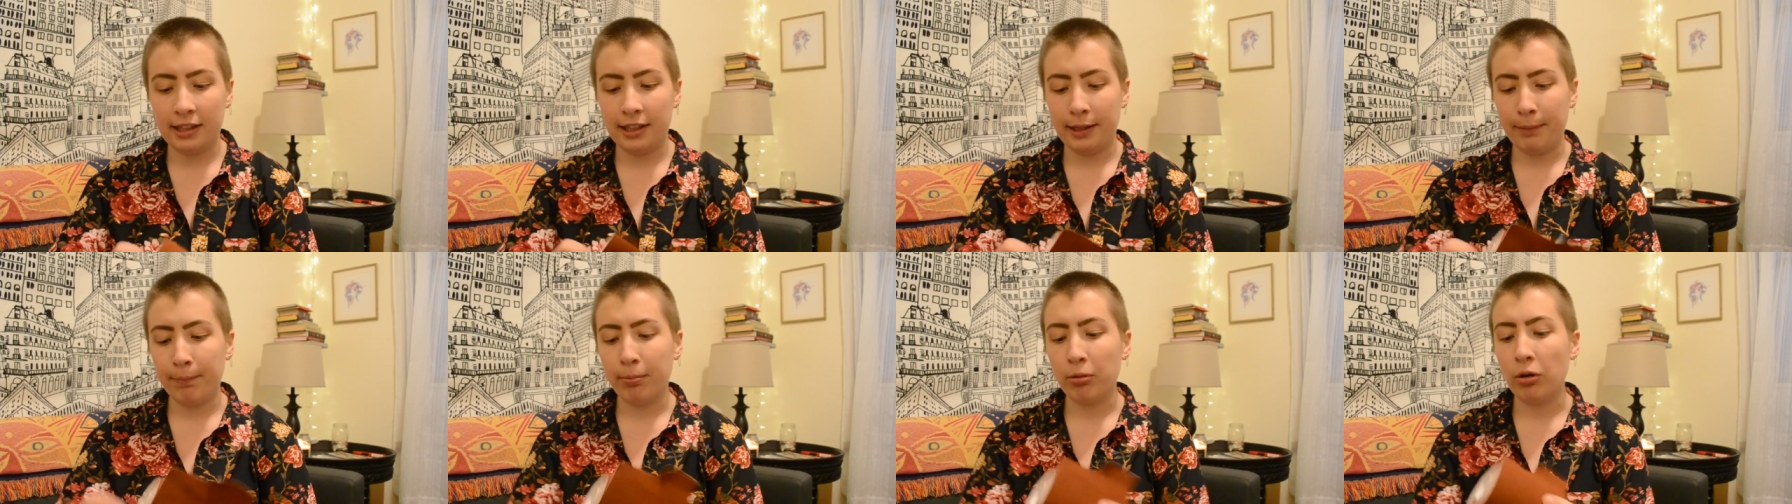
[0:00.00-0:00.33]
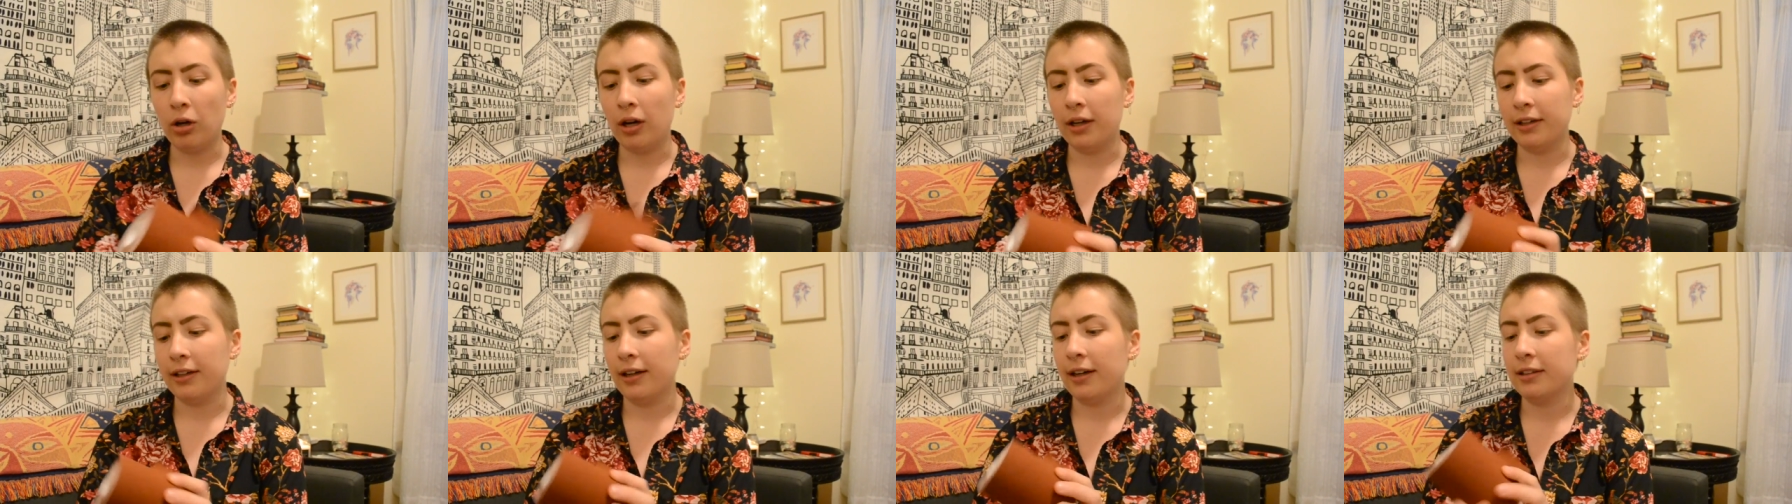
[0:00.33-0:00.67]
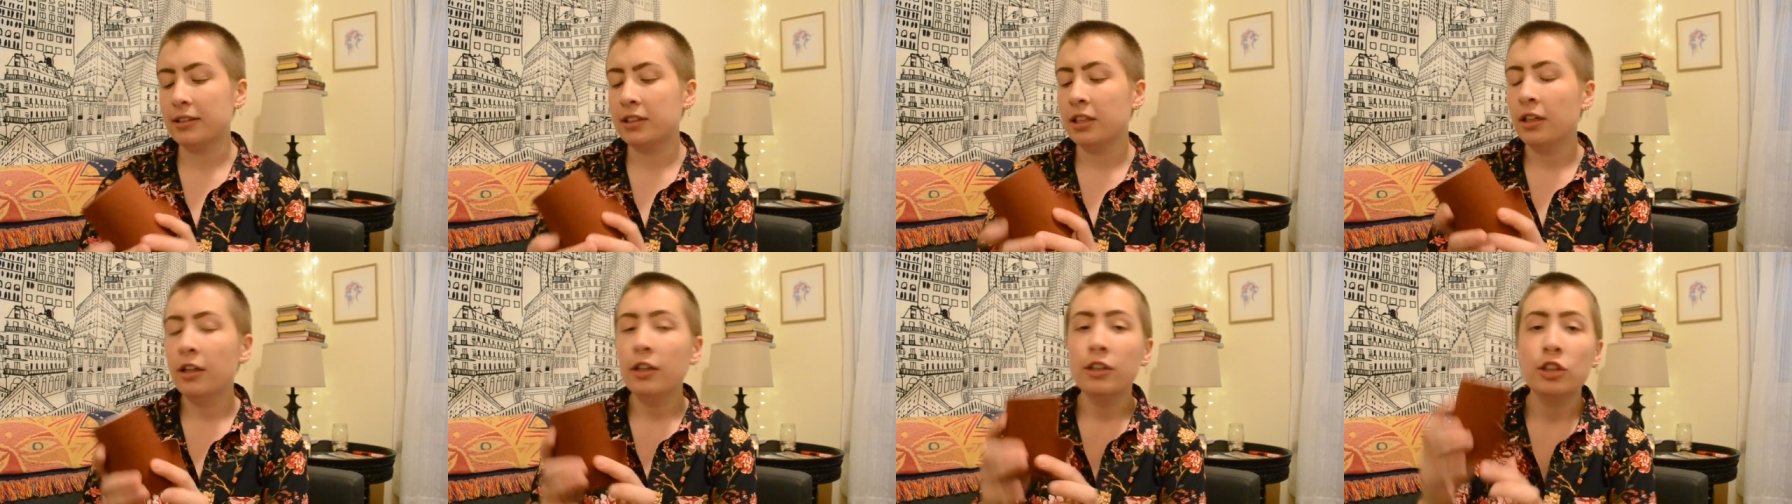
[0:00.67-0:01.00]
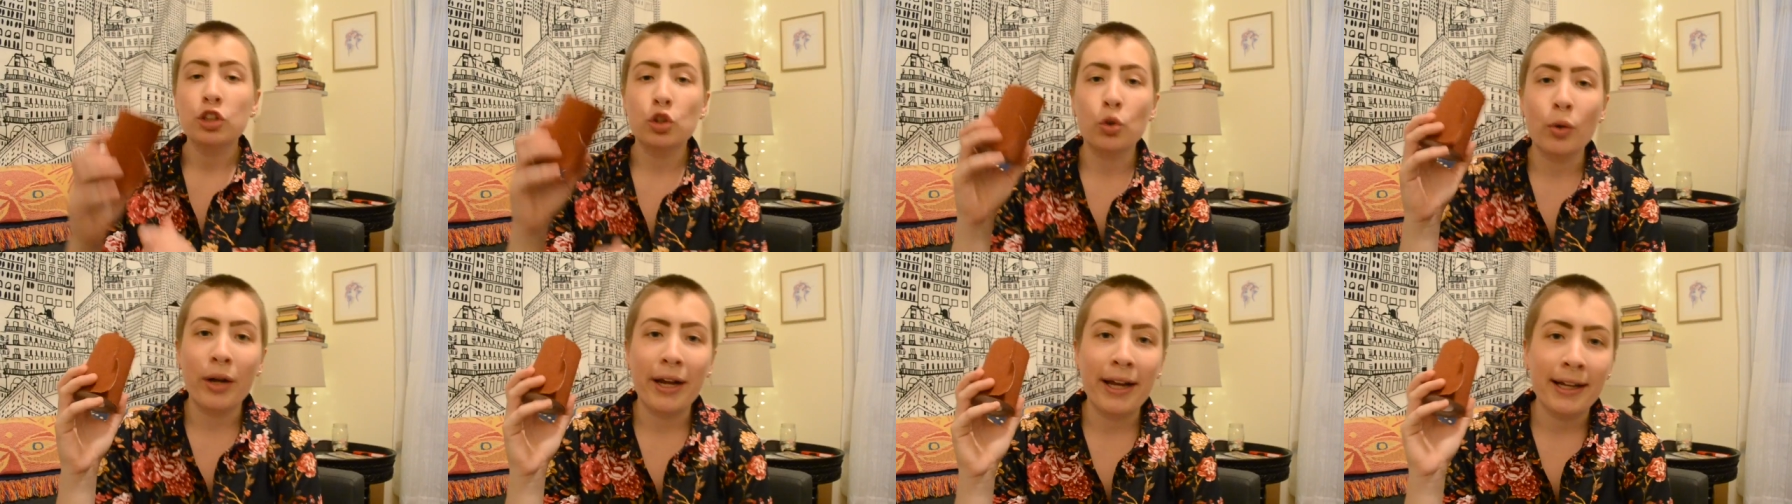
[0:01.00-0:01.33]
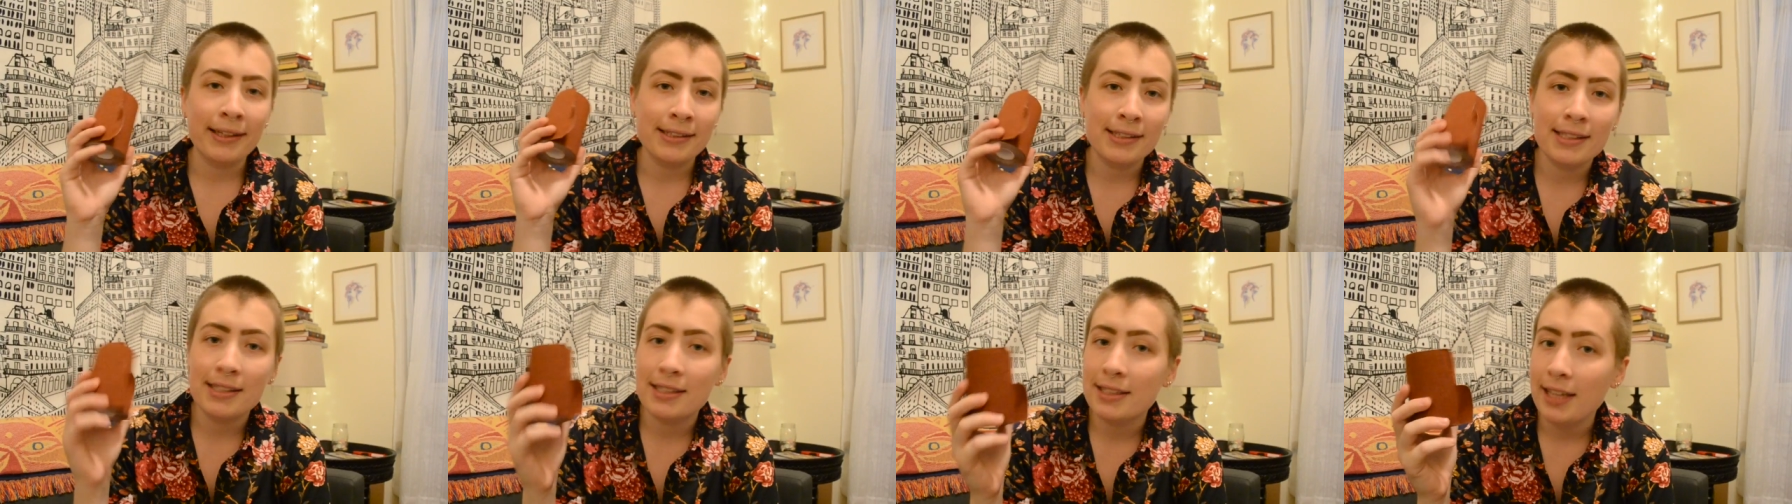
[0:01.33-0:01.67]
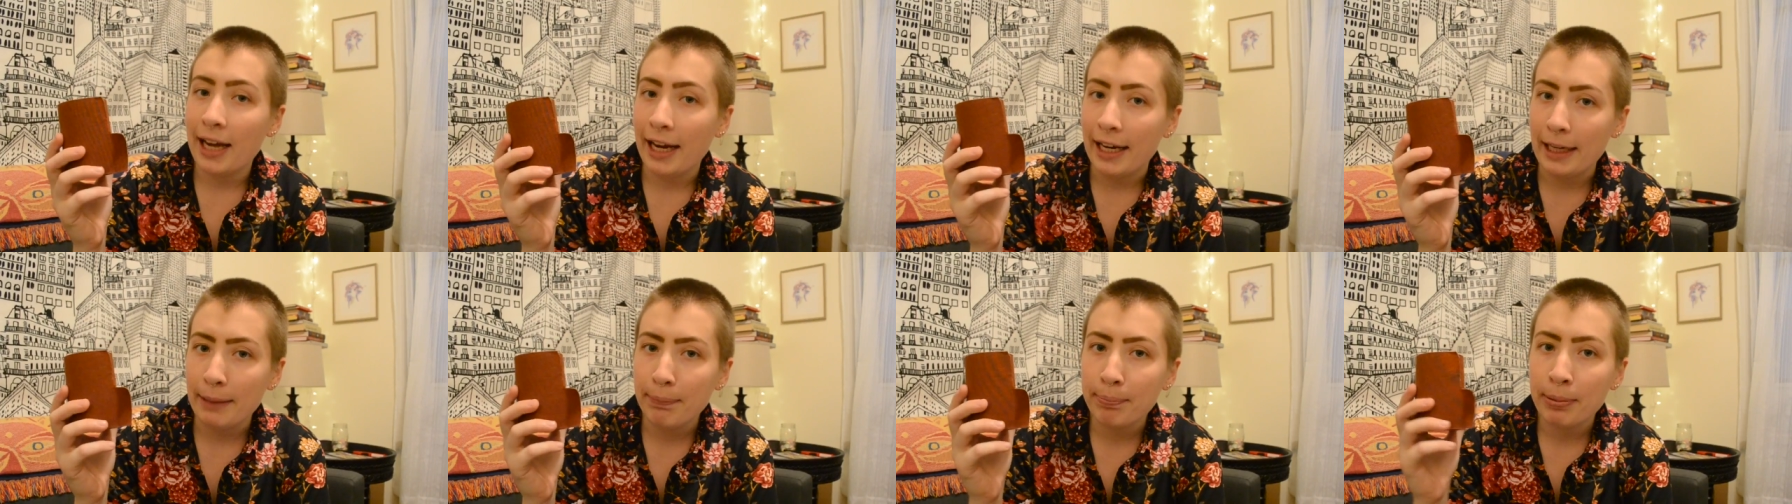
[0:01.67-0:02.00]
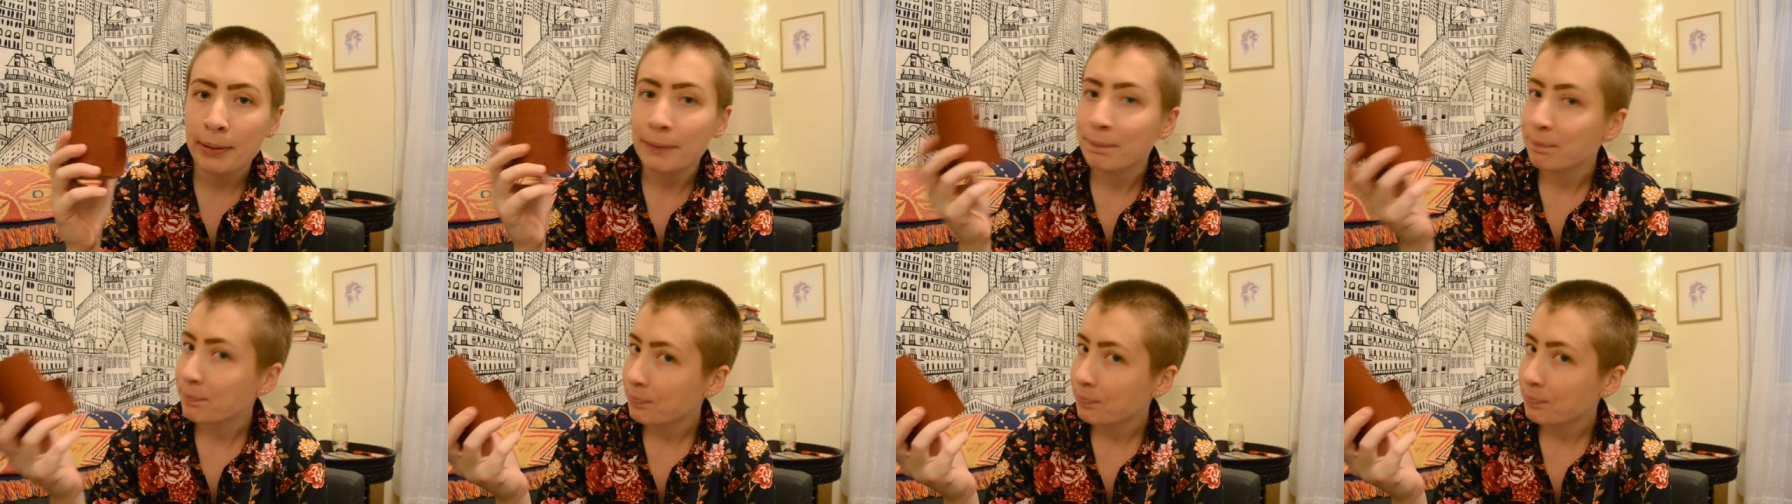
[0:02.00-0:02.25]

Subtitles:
the product TransTape.